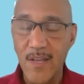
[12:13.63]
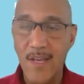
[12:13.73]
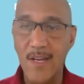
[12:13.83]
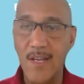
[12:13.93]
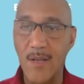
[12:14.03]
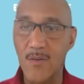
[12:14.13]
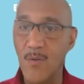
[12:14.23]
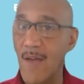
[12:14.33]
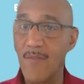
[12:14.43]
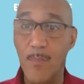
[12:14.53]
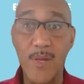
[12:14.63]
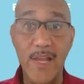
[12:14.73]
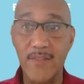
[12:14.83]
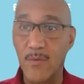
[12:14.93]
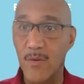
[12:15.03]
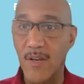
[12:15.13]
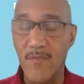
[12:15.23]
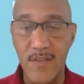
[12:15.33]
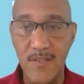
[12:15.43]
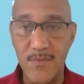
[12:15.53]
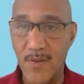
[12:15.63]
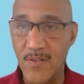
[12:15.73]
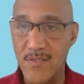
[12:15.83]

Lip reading: and you have a plethora of experience